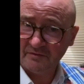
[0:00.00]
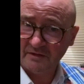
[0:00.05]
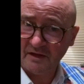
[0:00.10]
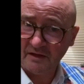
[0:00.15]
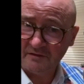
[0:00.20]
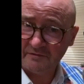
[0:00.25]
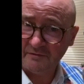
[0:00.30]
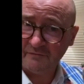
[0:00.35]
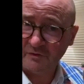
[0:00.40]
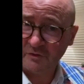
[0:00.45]

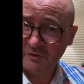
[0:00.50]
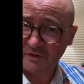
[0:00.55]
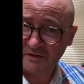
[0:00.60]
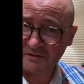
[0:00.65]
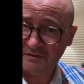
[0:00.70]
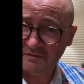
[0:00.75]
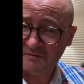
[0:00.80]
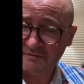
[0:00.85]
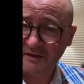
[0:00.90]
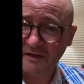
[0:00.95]
Yeah, so if you can
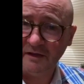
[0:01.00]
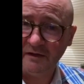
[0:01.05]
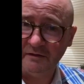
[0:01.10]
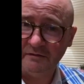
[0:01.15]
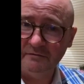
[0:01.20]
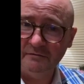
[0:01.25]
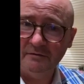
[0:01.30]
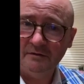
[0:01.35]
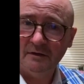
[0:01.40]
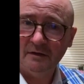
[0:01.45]
track this
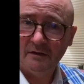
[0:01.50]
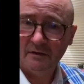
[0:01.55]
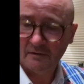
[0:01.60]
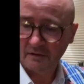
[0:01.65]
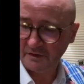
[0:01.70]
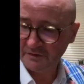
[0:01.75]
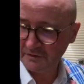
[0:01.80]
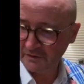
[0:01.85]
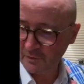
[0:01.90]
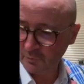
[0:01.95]
down,
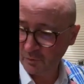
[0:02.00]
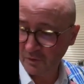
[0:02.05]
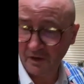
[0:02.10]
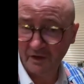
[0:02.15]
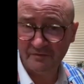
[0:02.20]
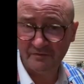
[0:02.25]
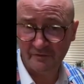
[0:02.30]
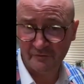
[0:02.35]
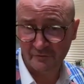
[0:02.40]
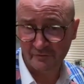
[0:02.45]
I'll tell you
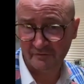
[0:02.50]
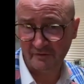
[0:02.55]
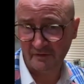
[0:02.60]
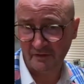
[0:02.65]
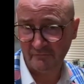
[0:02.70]
why it's interesting,